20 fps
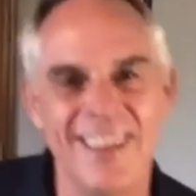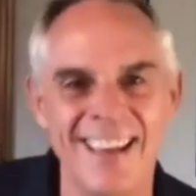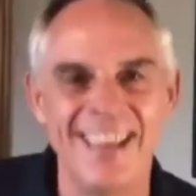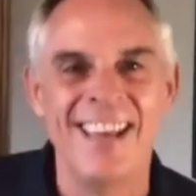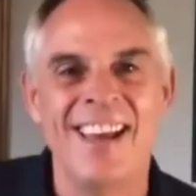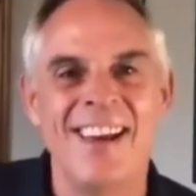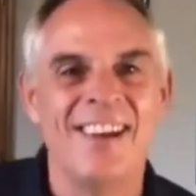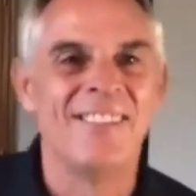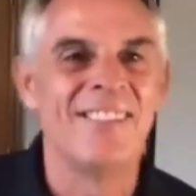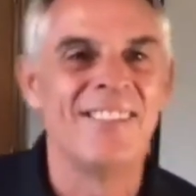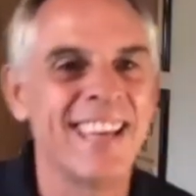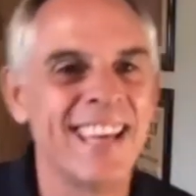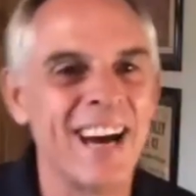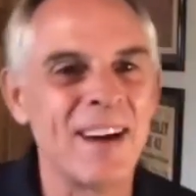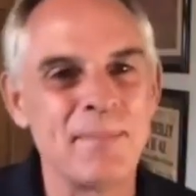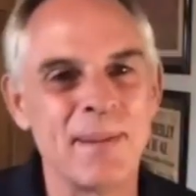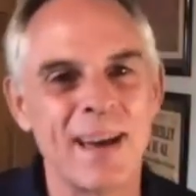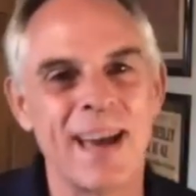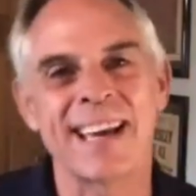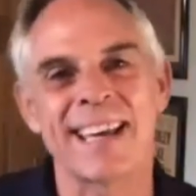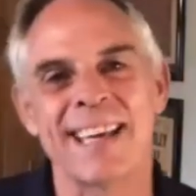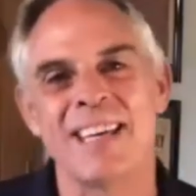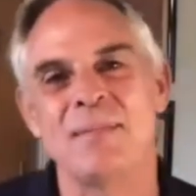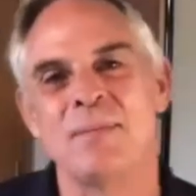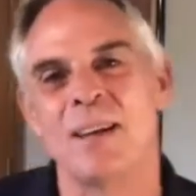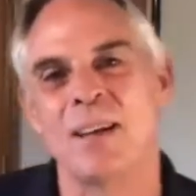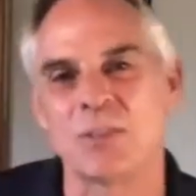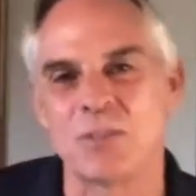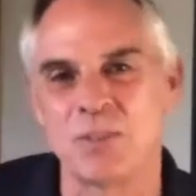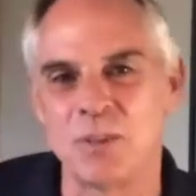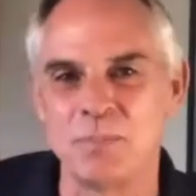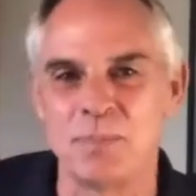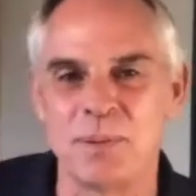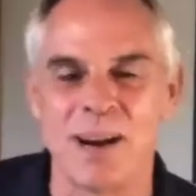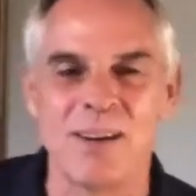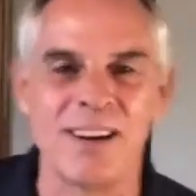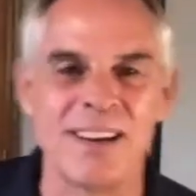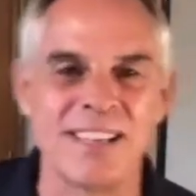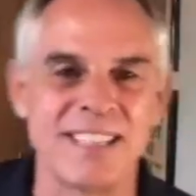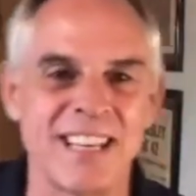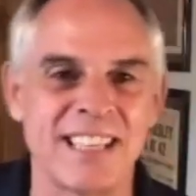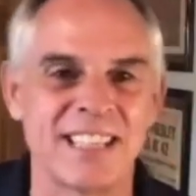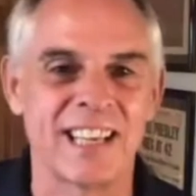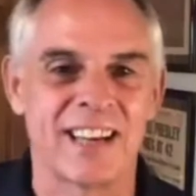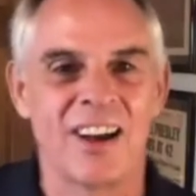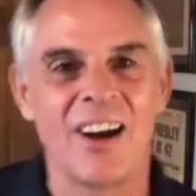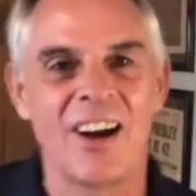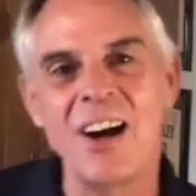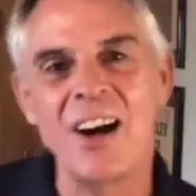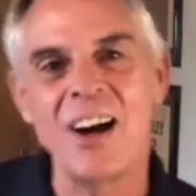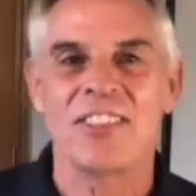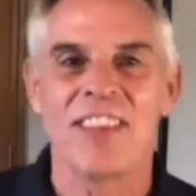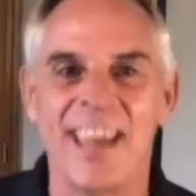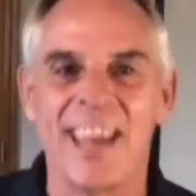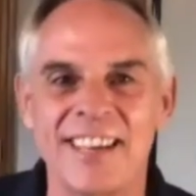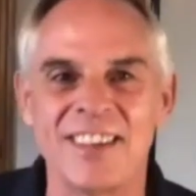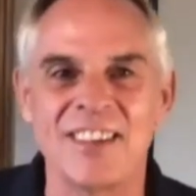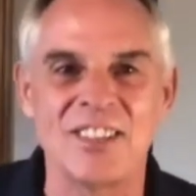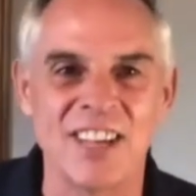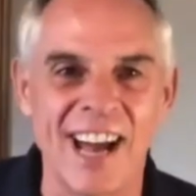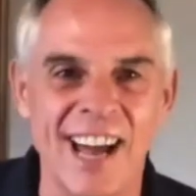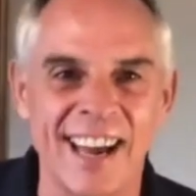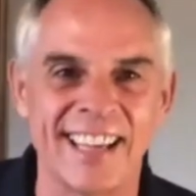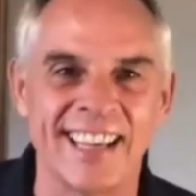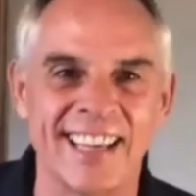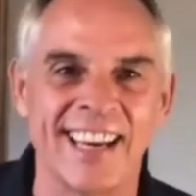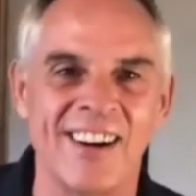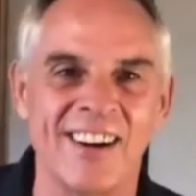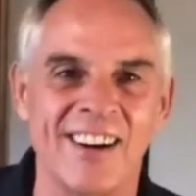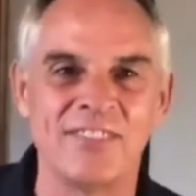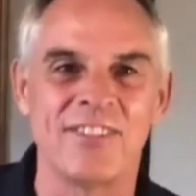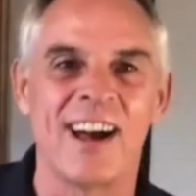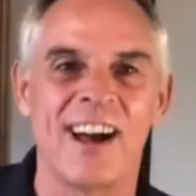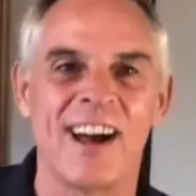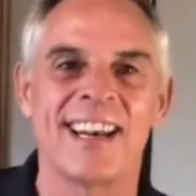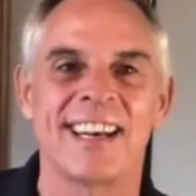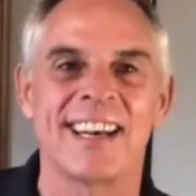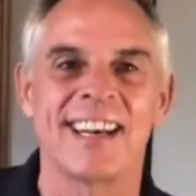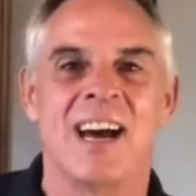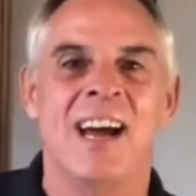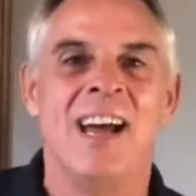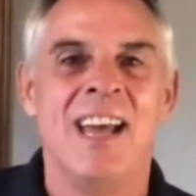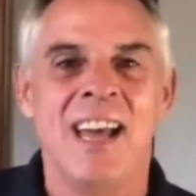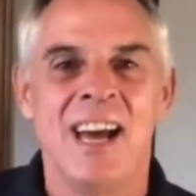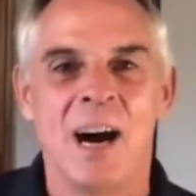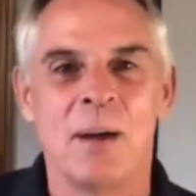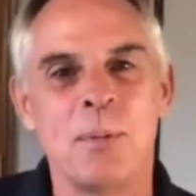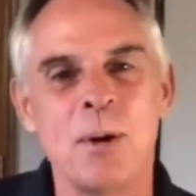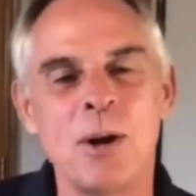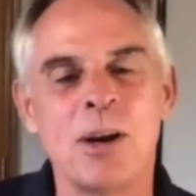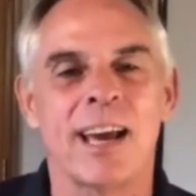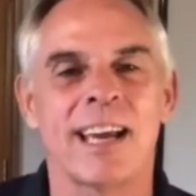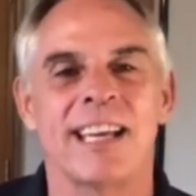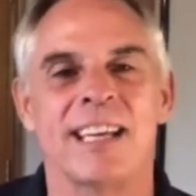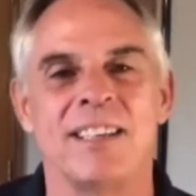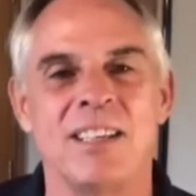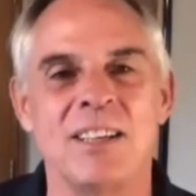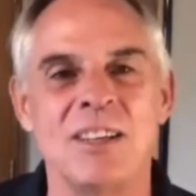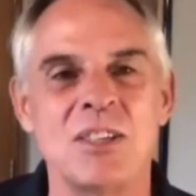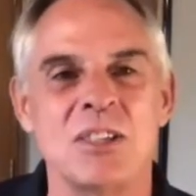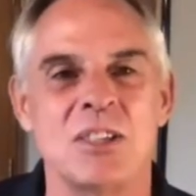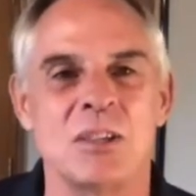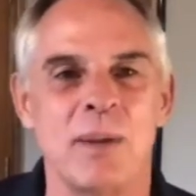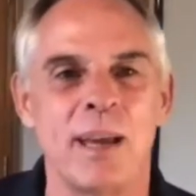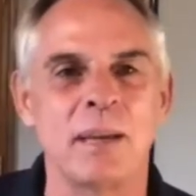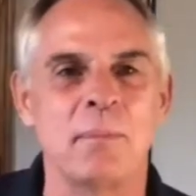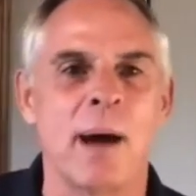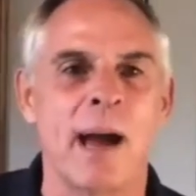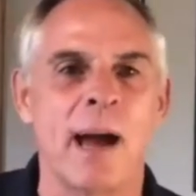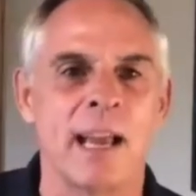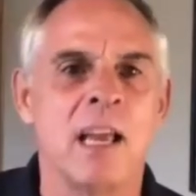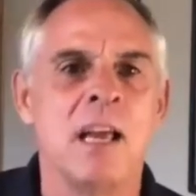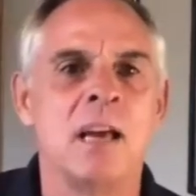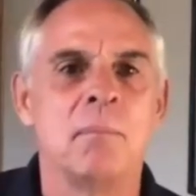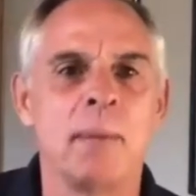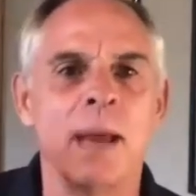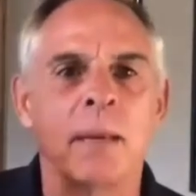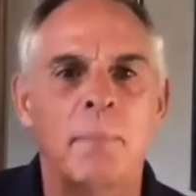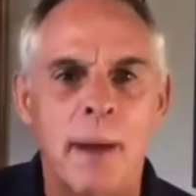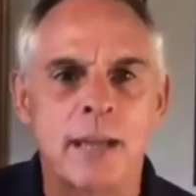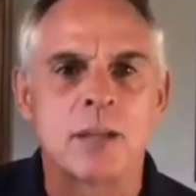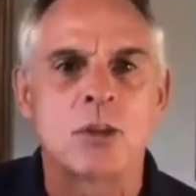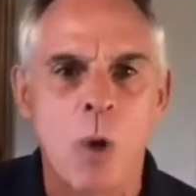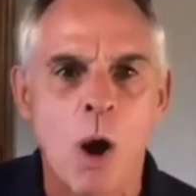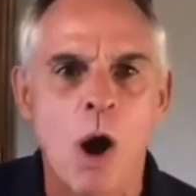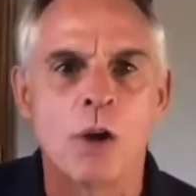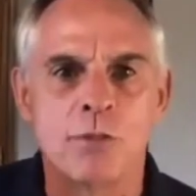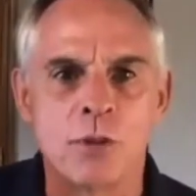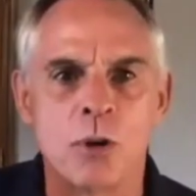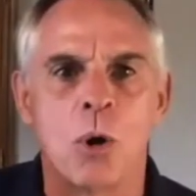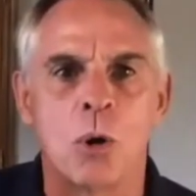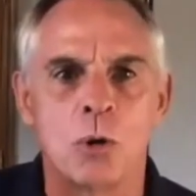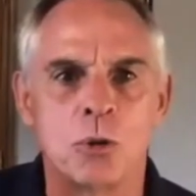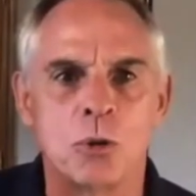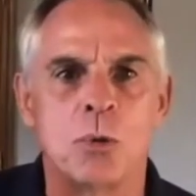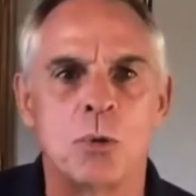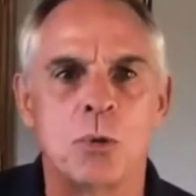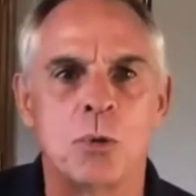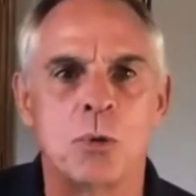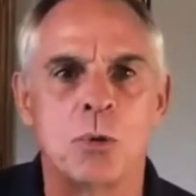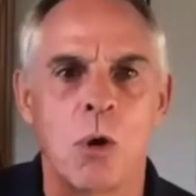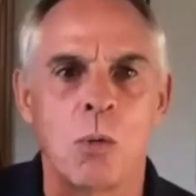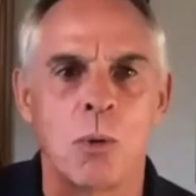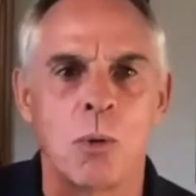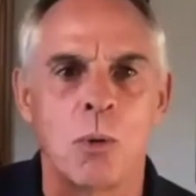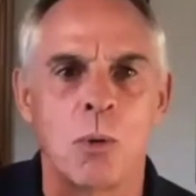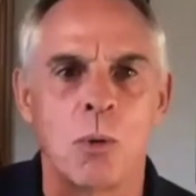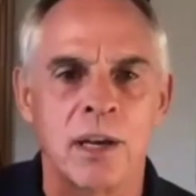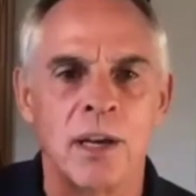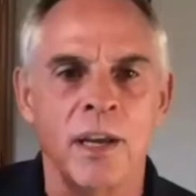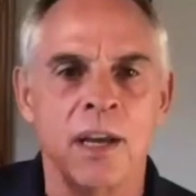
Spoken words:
we got back emails from parents that said, oh, thank you, John and Karen. Finally, a book I can use to make my 12-year-old do his homework.